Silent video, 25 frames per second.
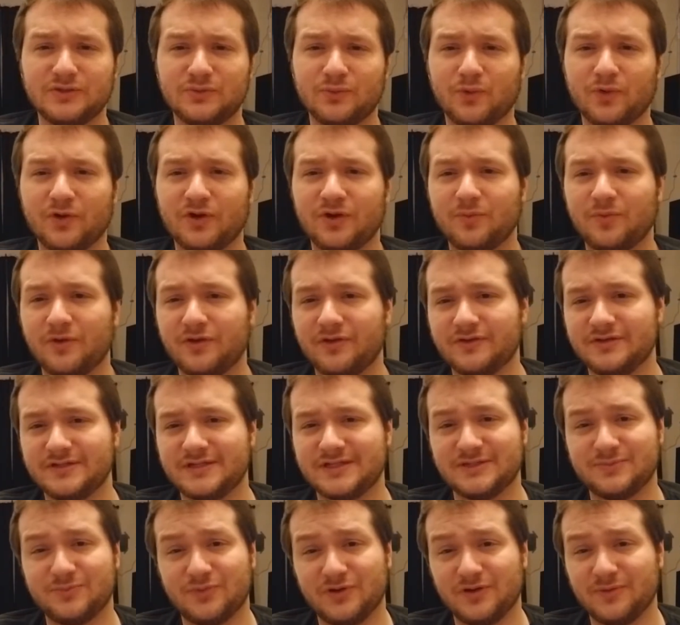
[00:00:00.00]
And Warner Brothers
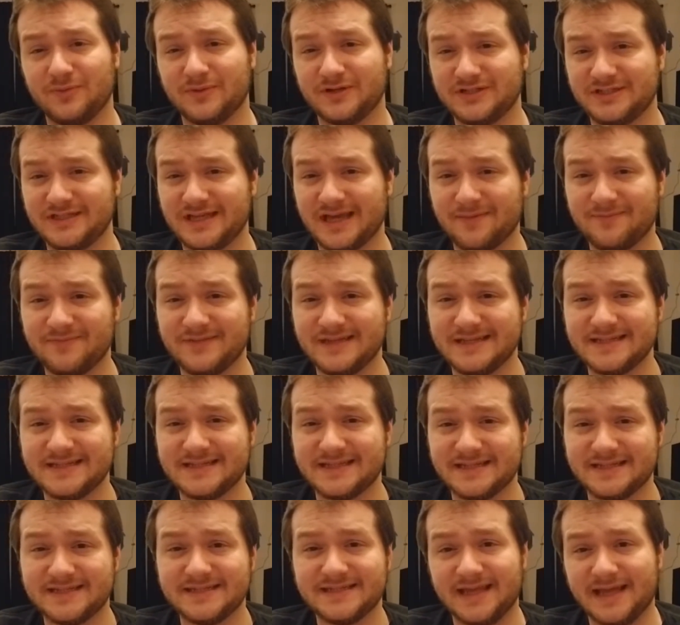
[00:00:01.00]
has pretty much kept these
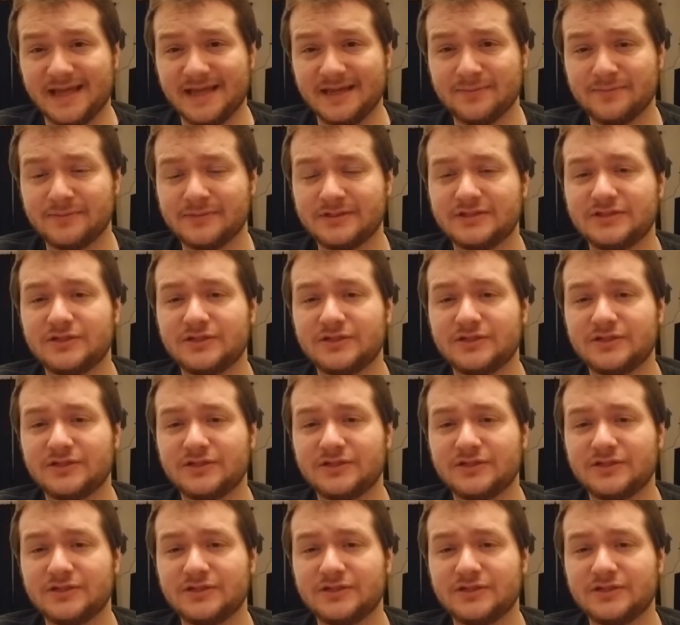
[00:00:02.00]
the same.